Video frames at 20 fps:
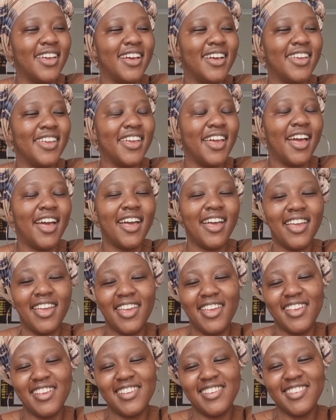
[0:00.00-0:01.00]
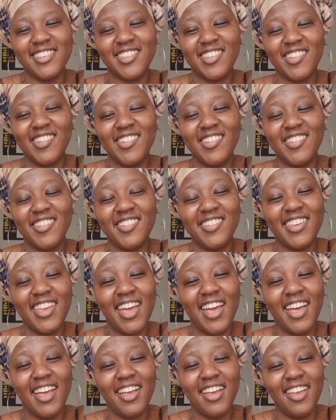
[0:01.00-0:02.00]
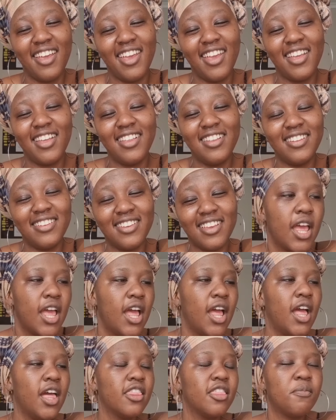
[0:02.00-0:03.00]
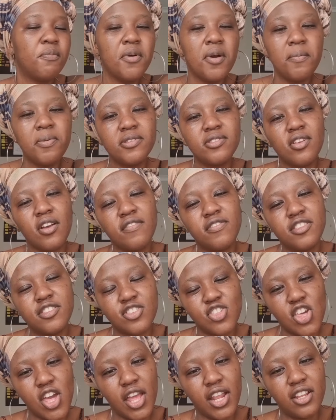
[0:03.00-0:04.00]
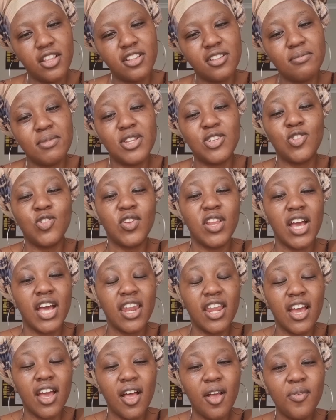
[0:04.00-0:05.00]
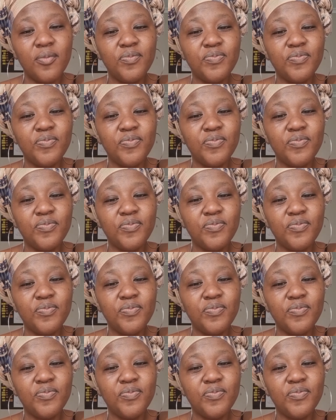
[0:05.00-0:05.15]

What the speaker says: Yeah. So, yeah. And the purpose of this channel, Betunana,